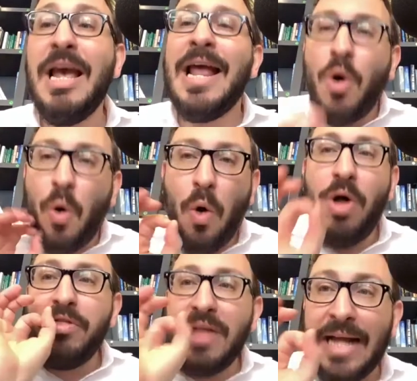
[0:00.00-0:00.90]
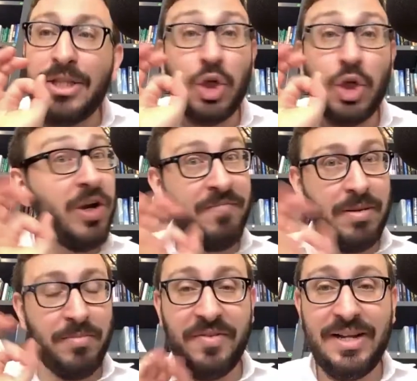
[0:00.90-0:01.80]
And all that could have
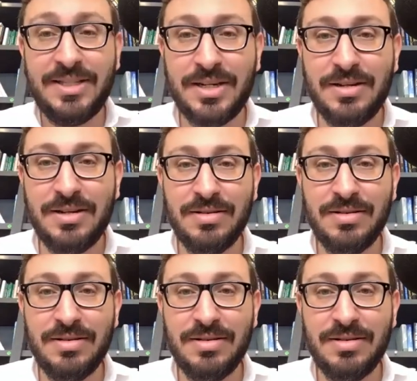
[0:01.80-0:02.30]
been prevented.